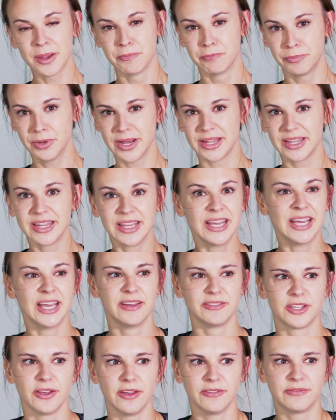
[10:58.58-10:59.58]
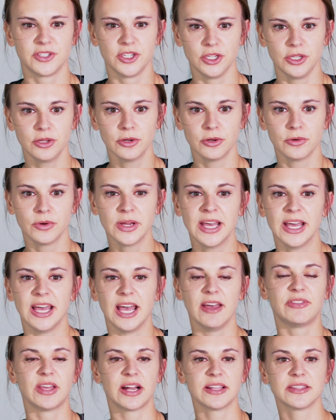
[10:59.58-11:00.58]
But
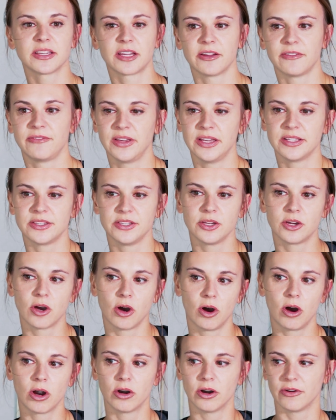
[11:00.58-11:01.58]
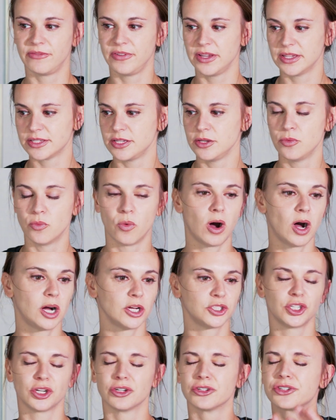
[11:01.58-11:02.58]
if that's like a fancy car or fancy
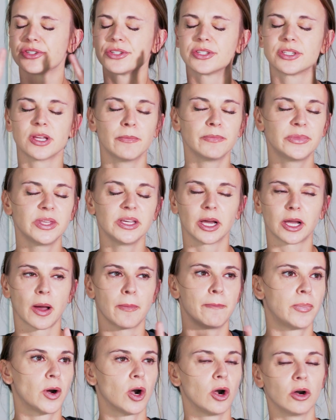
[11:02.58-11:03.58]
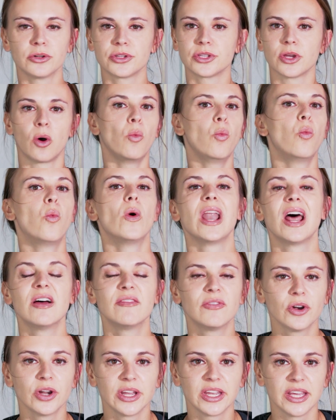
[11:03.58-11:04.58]
watch or something like a purse or
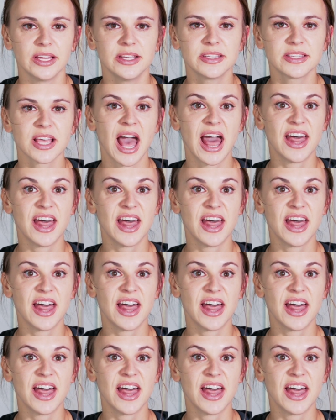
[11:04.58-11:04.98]
whatever it is,